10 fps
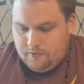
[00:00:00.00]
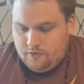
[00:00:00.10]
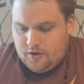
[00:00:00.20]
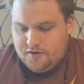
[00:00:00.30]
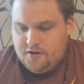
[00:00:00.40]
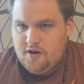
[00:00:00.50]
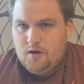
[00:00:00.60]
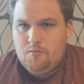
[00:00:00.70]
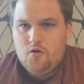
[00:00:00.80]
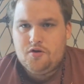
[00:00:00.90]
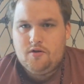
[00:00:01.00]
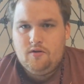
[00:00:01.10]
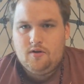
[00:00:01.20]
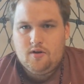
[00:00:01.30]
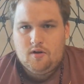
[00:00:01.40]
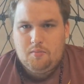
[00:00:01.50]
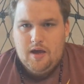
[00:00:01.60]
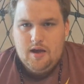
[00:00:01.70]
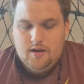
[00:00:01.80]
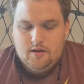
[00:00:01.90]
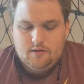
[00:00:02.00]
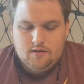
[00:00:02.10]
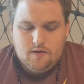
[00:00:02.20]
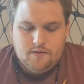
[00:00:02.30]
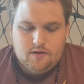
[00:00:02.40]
Trusting your emotions and the pain and stuff